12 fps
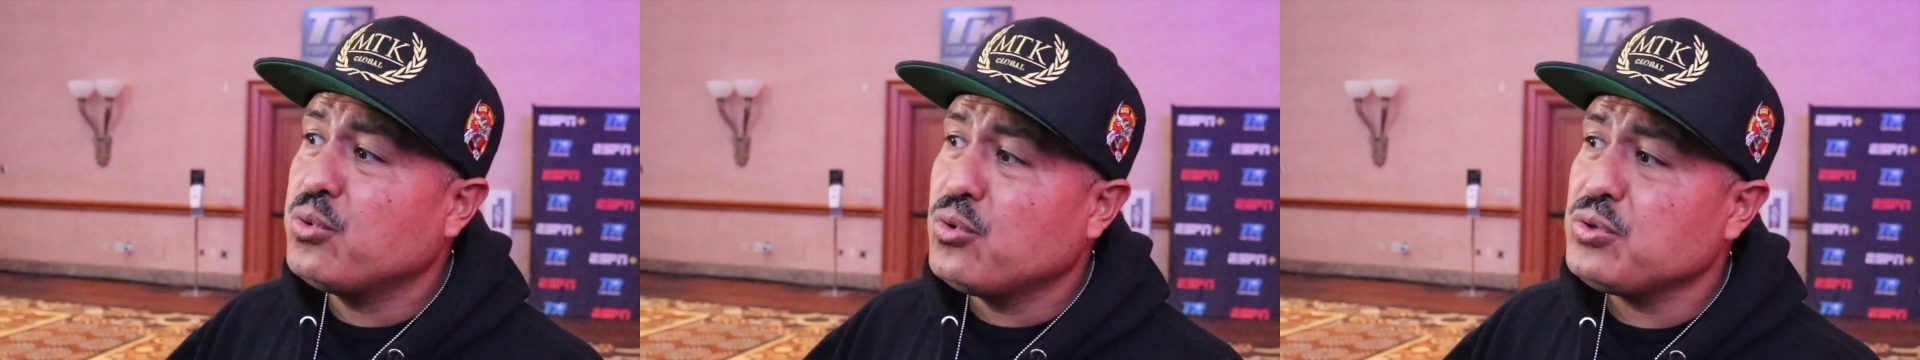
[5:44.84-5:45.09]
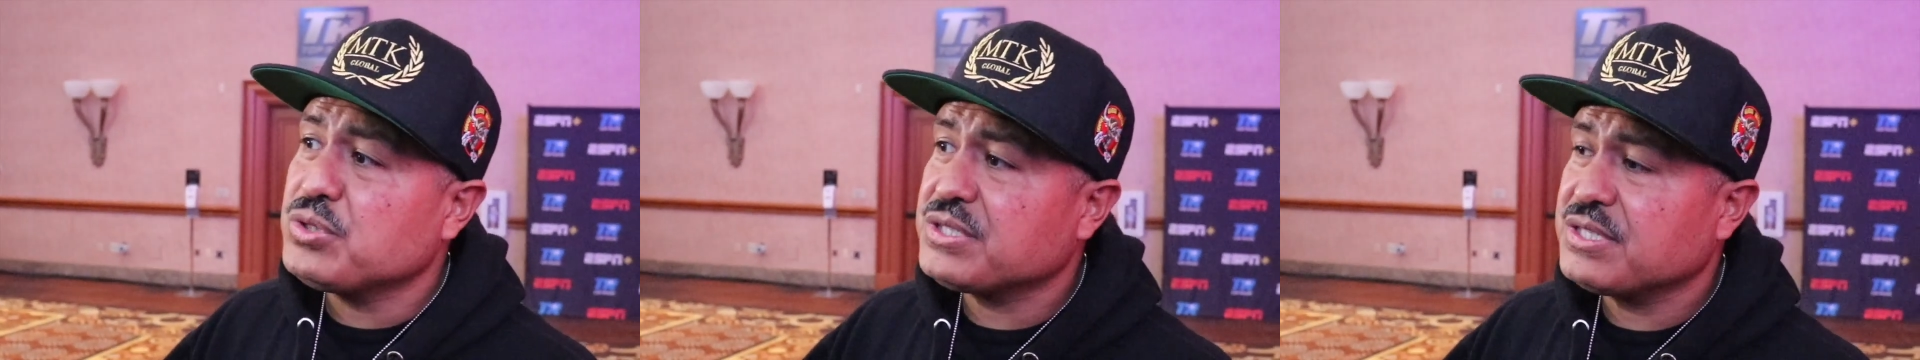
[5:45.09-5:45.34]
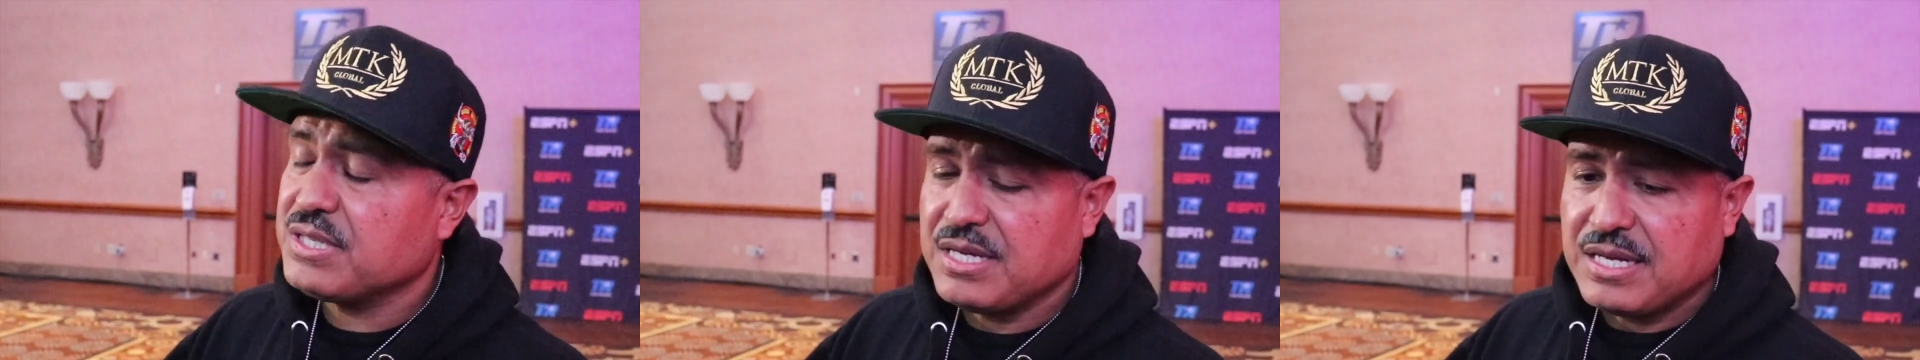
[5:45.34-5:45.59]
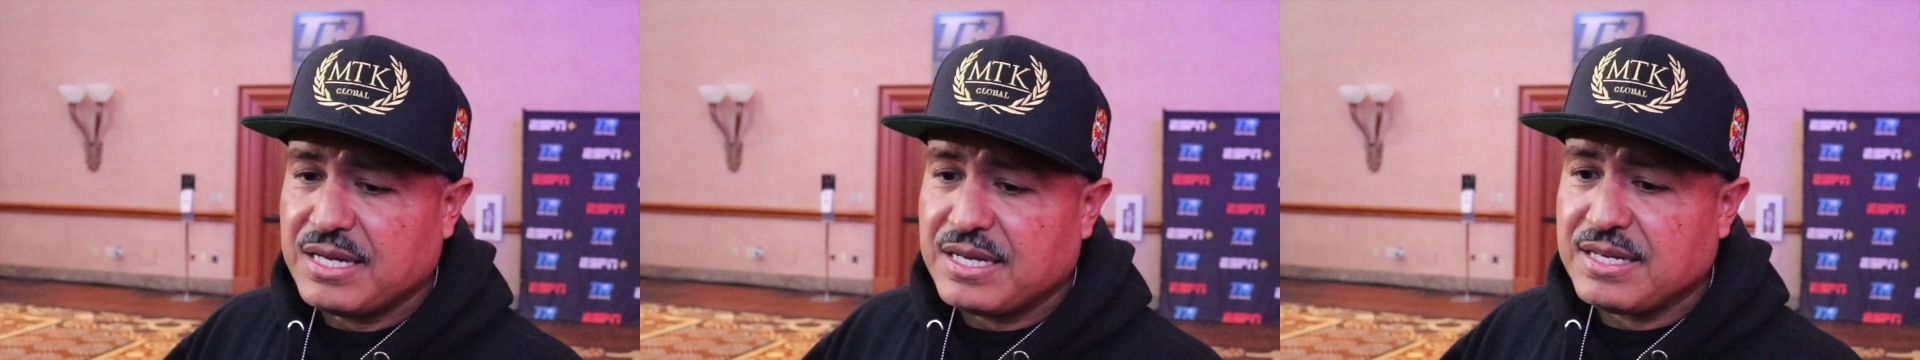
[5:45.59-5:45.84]
Boots
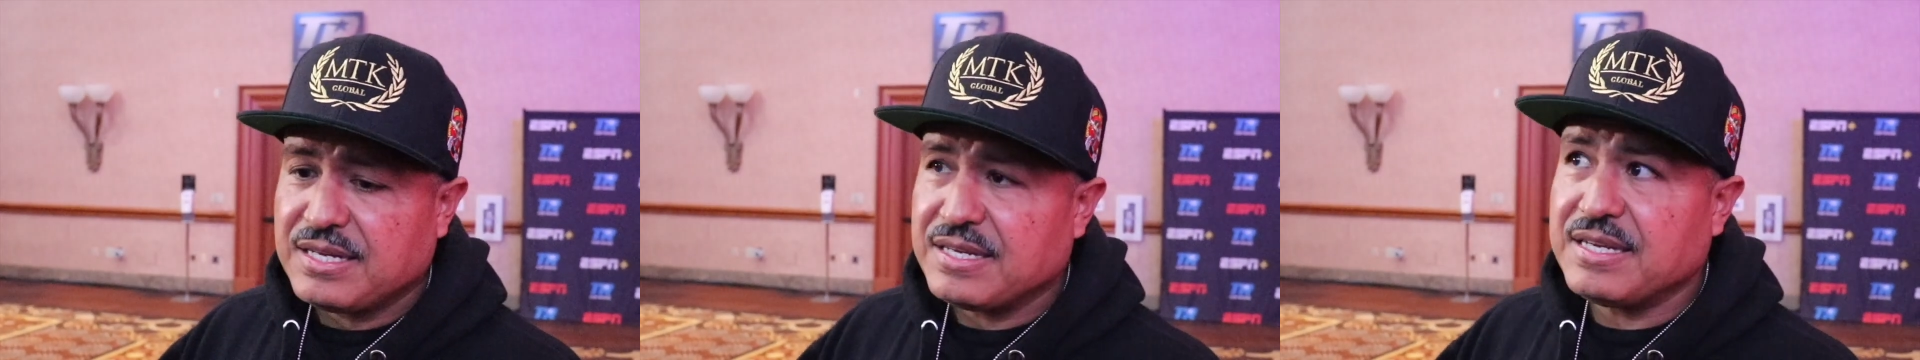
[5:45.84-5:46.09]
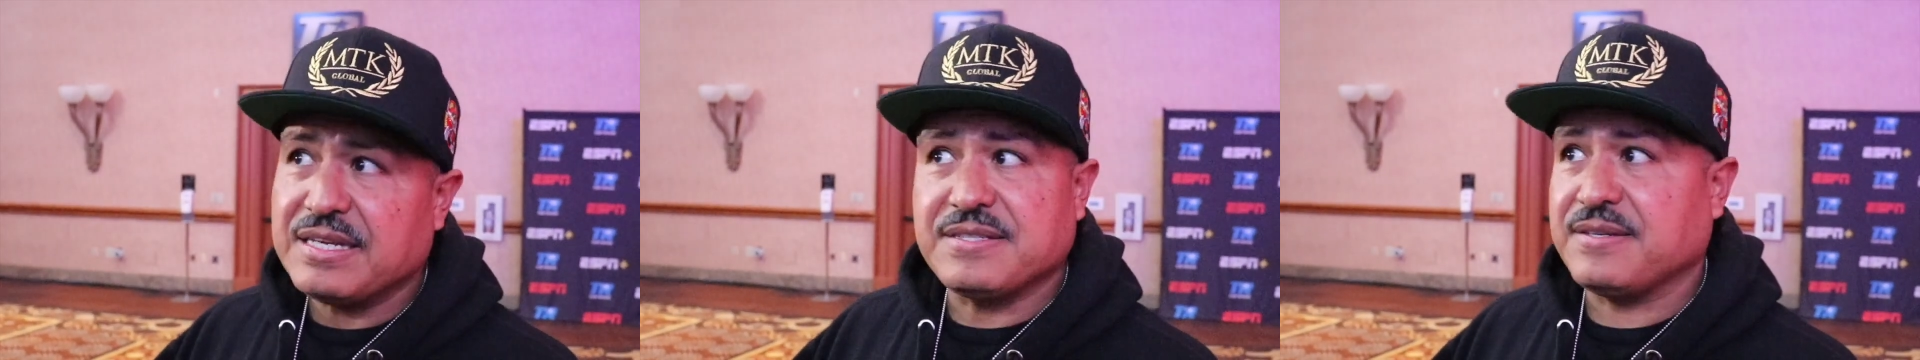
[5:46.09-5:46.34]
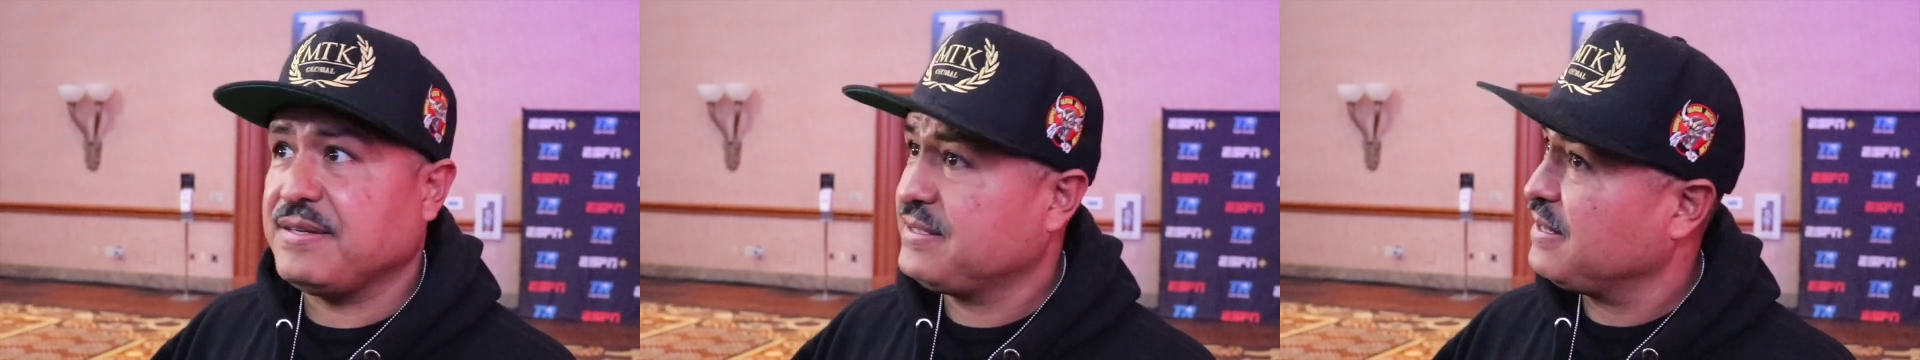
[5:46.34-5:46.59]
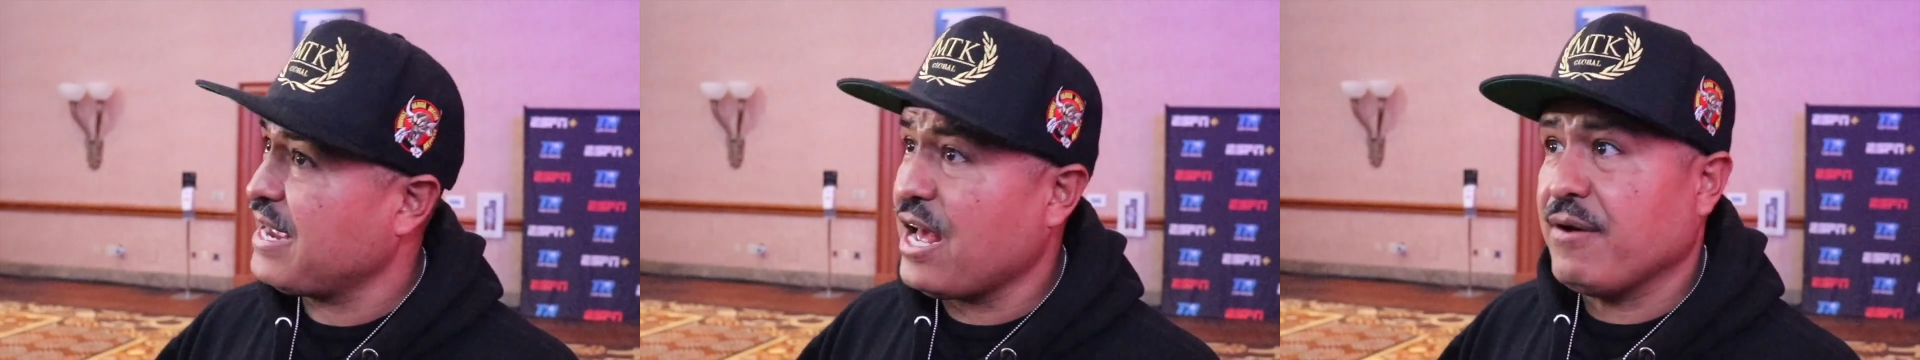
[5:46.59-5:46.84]
is
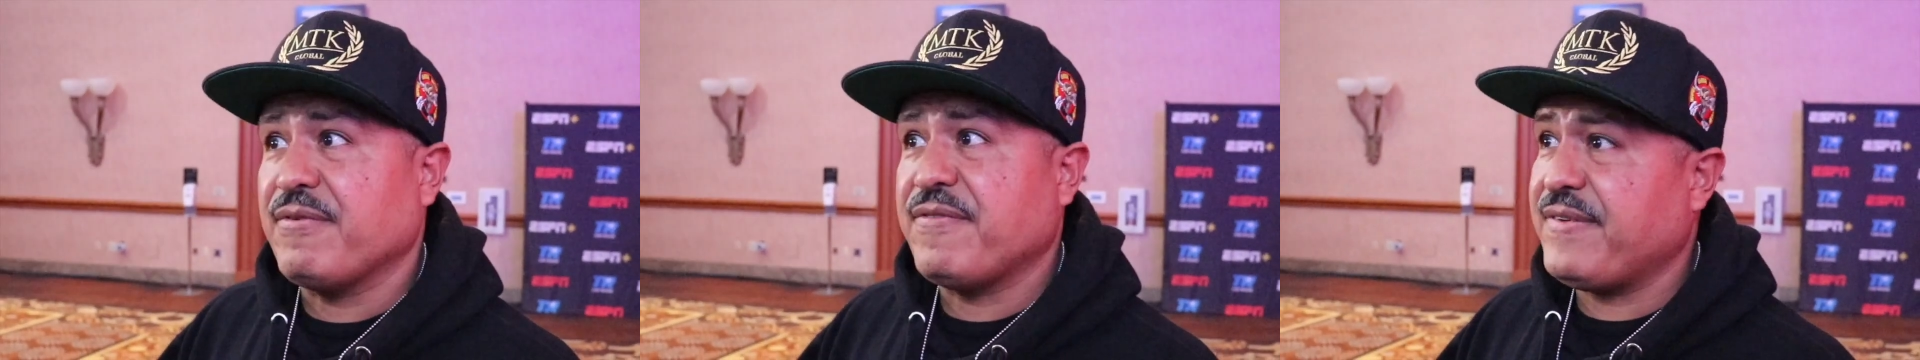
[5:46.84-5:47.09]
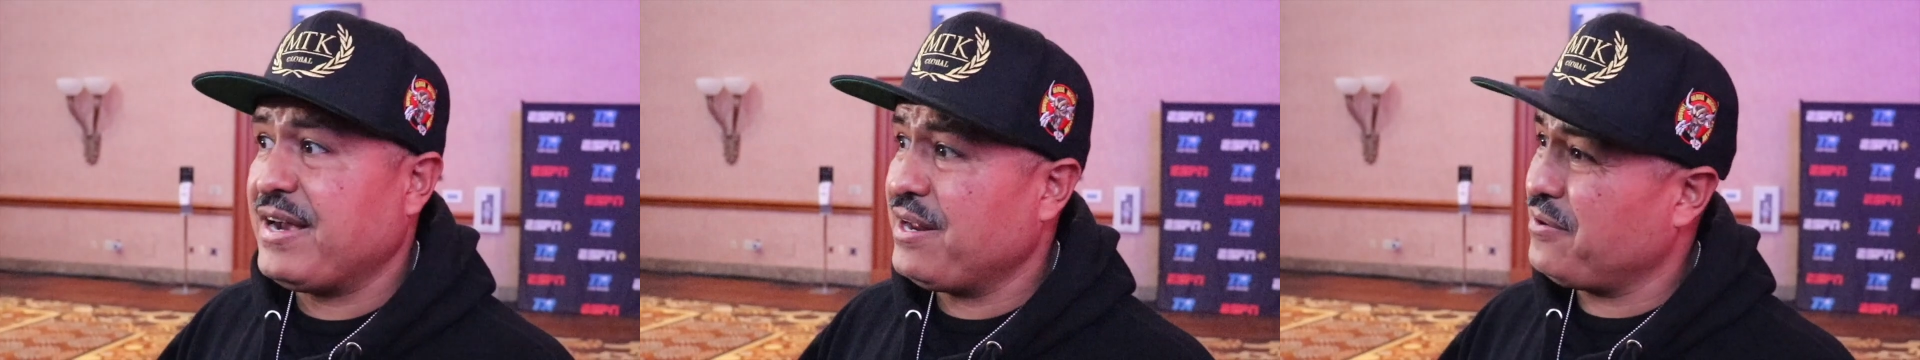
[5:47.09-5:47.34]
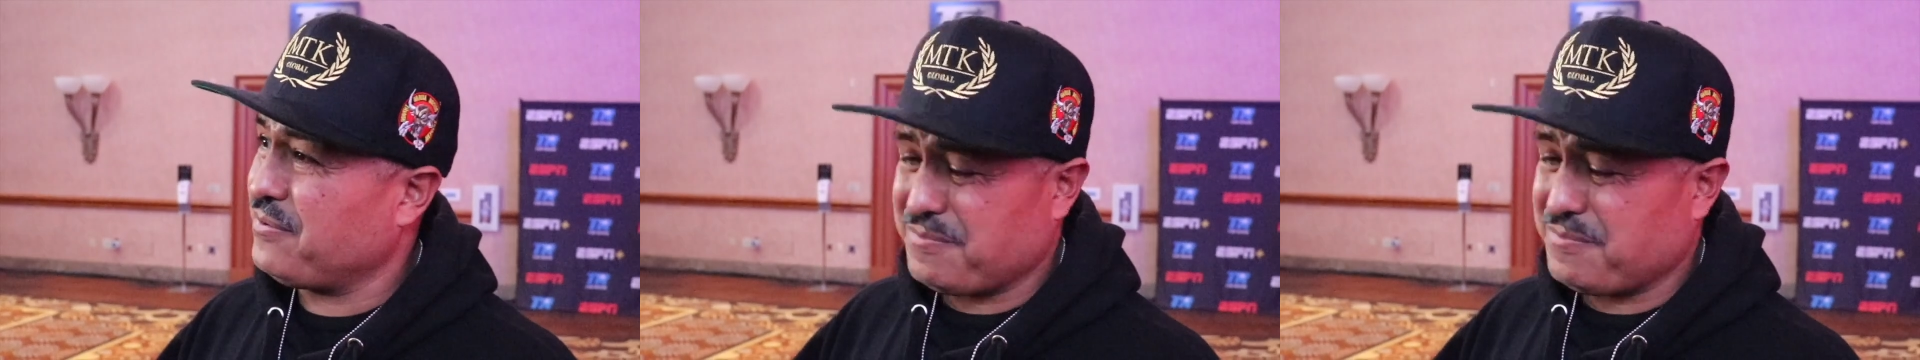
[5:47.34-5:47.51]
a hell of a fighter.